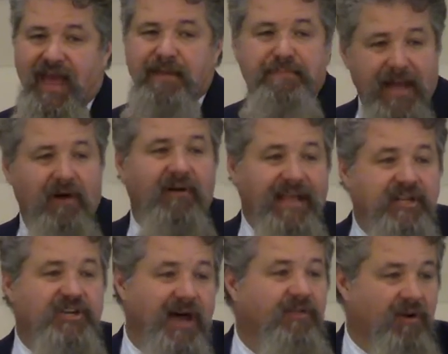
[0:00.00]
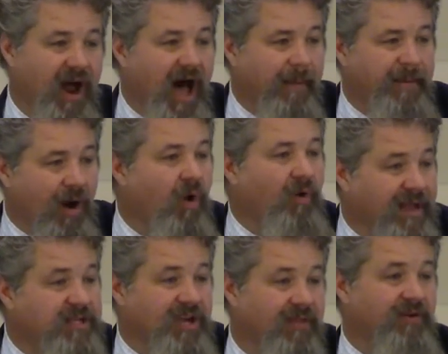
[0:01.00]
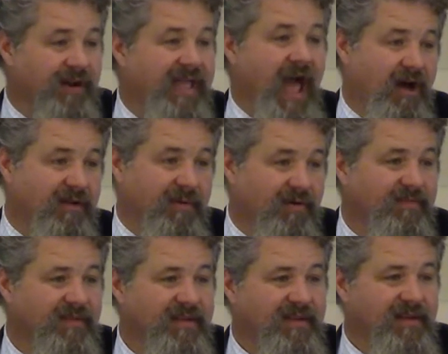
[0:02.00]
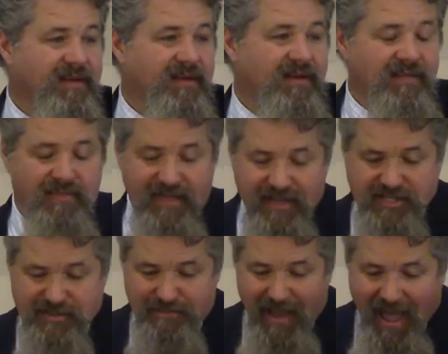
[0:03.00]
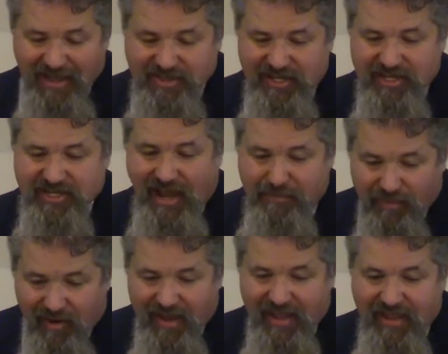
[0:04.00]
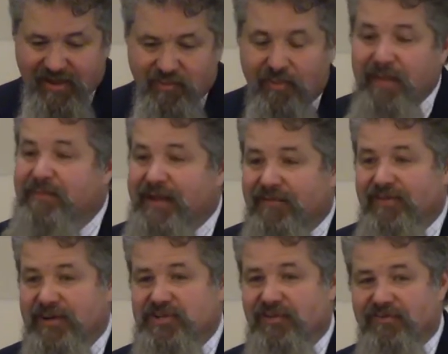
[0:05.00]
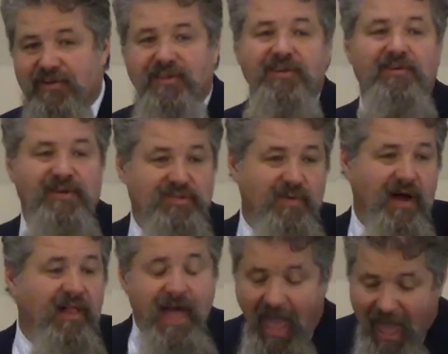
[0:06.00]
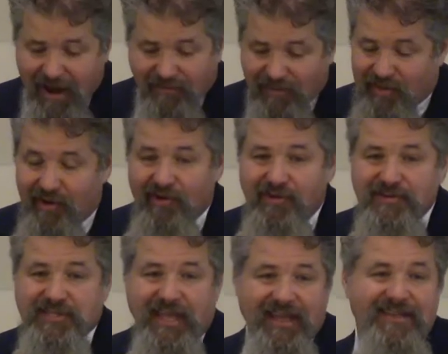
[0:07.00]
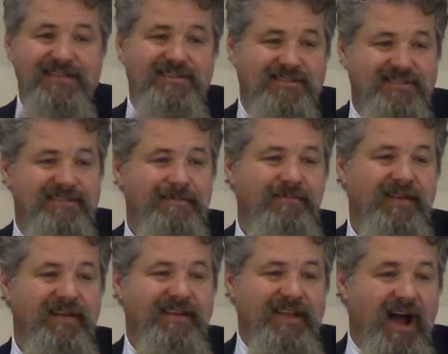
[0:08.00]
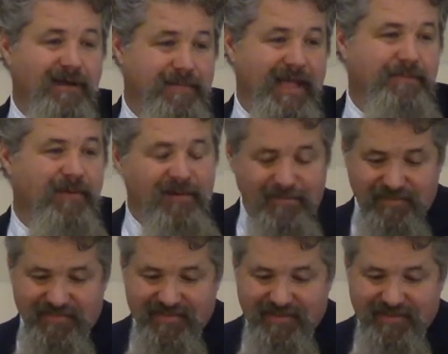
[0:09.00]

and build each other up and hold each other accountable. This passage, I pray, will be beneficial for you as well. And for those kids, young people,